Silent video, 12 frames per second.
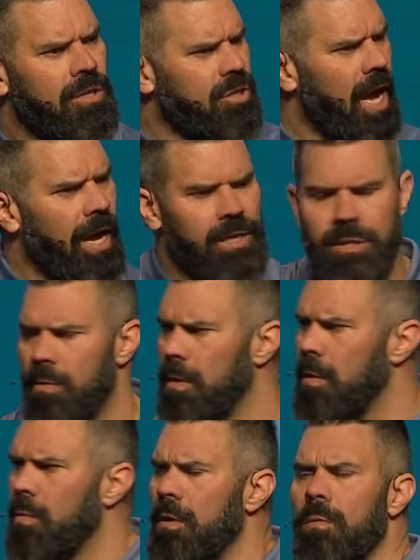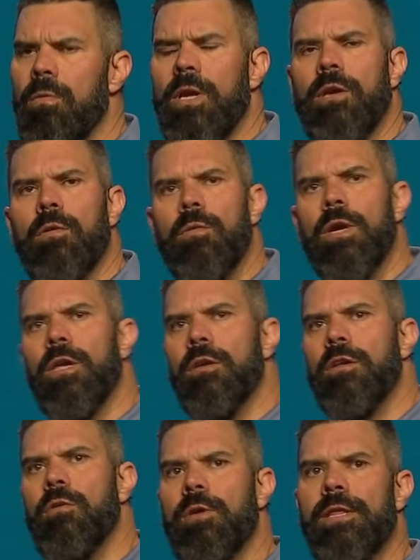shine. So, what, what, what, do, you, what do you
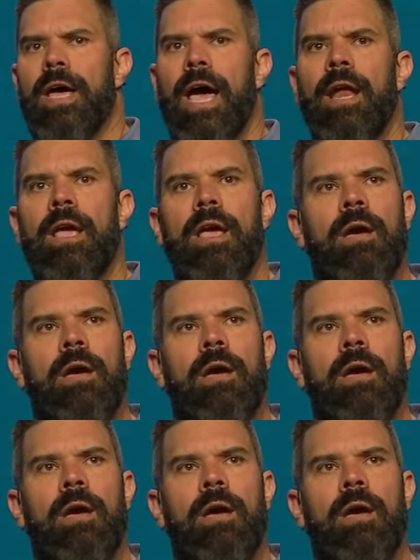do with that?